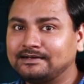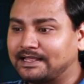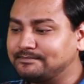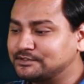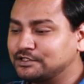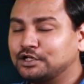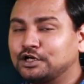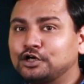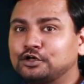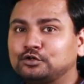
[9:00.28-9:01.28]
times
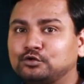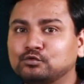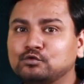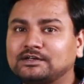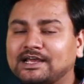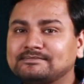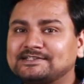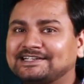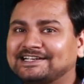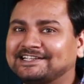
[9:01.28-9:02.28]
2
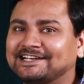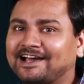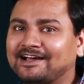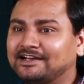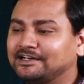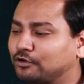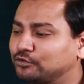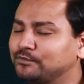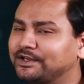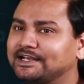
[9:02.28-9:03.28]
times d theta. Now
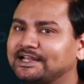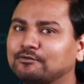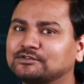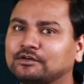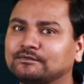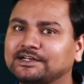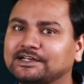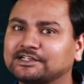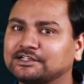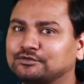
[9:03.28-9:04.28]
2 we can take outside of the
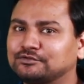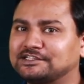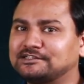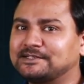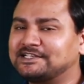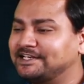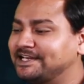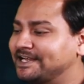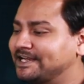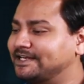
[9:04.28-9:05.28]
integration. So this is basically
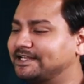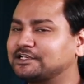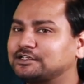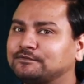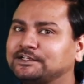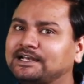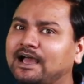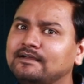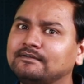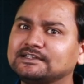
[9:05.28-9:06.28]
integration of
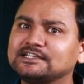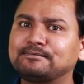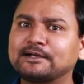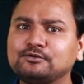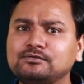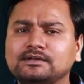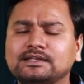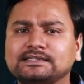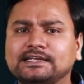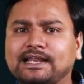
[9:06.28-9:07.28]
theta with respect to
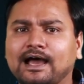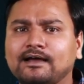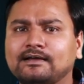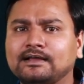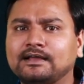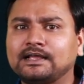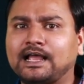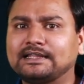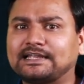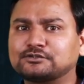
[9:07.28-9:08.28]
theta,
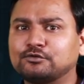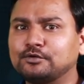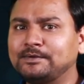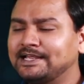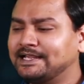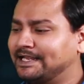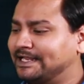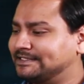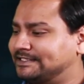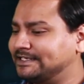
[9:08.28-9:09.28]
and that's going to be
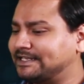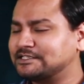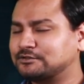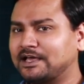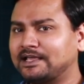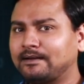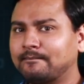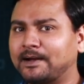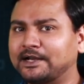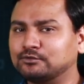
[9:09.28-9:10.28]
theta square
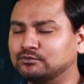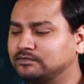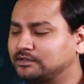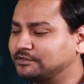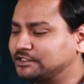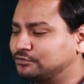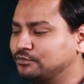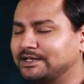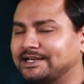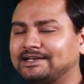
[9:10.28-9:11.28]
by 2. Now this 2
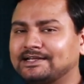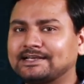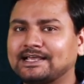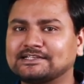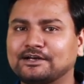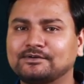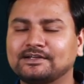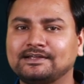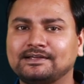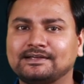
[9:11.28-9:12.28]
will get cancelled out,
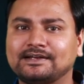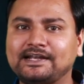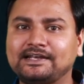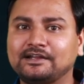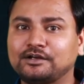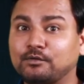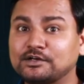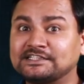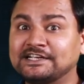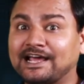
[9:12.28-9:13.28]
right? Now what
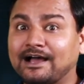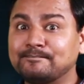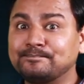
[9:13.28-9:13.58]
is theta?